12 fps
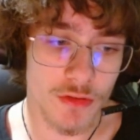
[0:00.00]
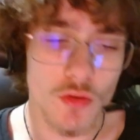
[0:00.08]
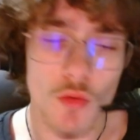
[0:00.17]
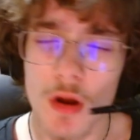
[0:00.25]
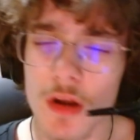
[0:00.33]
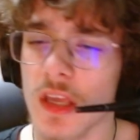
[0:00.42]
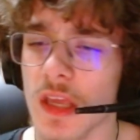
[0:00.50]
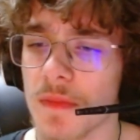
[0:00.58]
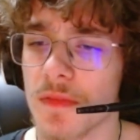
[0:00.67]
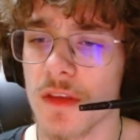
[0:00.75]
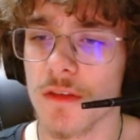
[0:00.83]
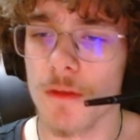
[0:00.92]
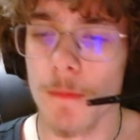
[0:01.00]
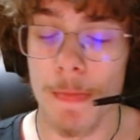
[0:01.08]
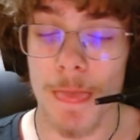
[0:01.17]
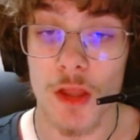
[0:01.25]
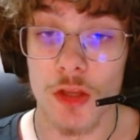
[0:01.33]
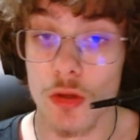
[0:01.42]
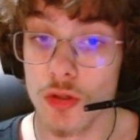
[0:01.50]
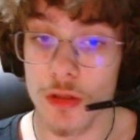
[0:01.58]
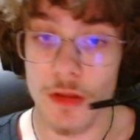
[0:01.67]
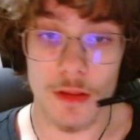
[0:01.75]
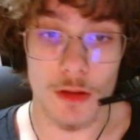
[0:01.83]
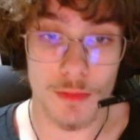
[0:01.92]
You want to keep these.
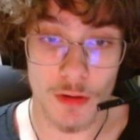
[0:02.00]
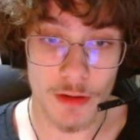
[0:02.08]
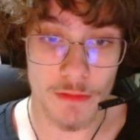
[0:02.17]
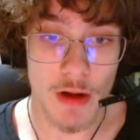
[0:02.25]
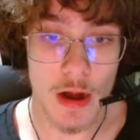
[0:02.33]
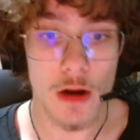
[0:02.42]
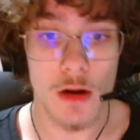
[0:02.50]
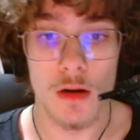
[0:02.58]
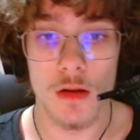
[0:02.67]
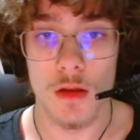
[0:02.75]
Usually they're pretty rare.